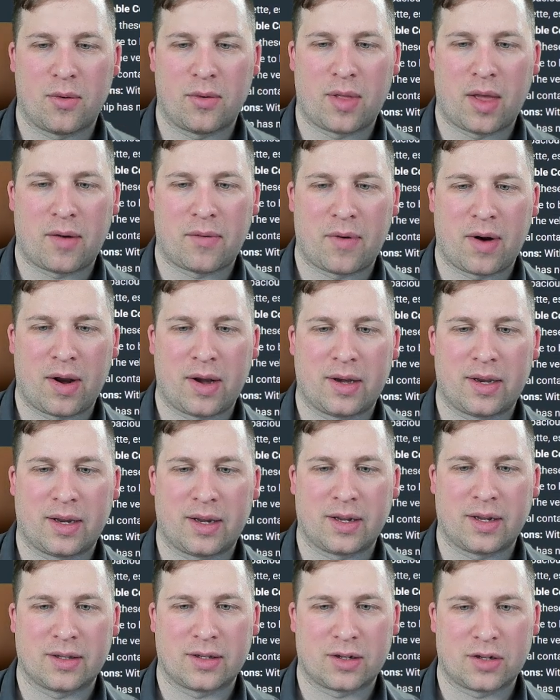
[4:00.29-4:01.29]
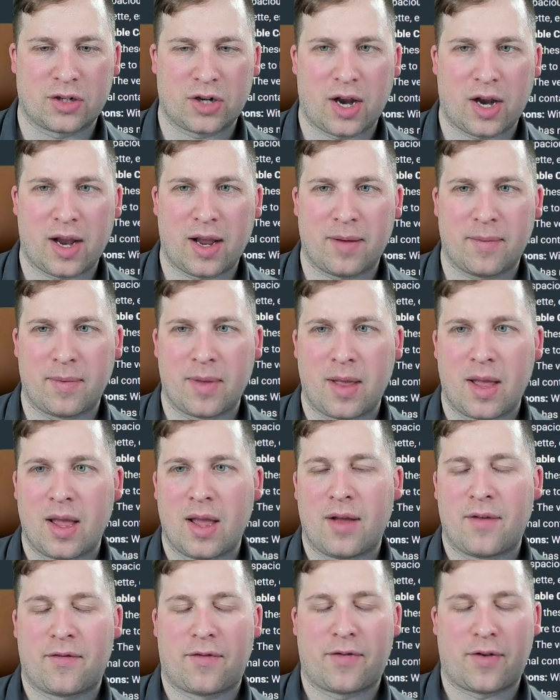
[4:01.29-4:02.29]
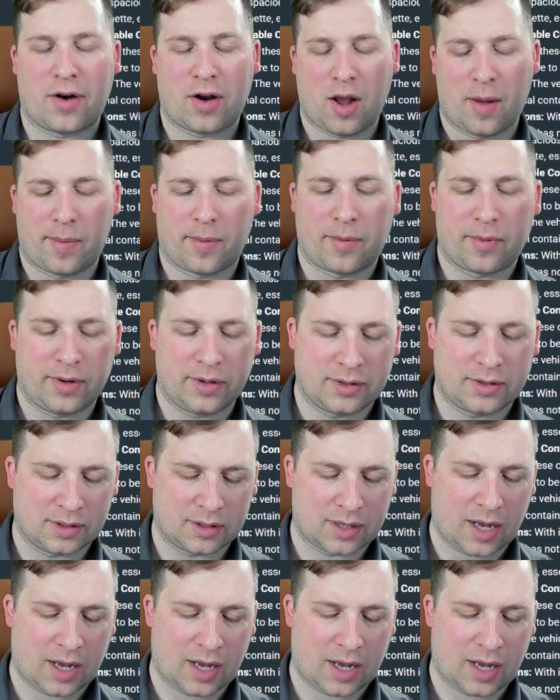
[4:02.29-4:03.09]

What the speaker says: that renting is a sham for a couple reasons.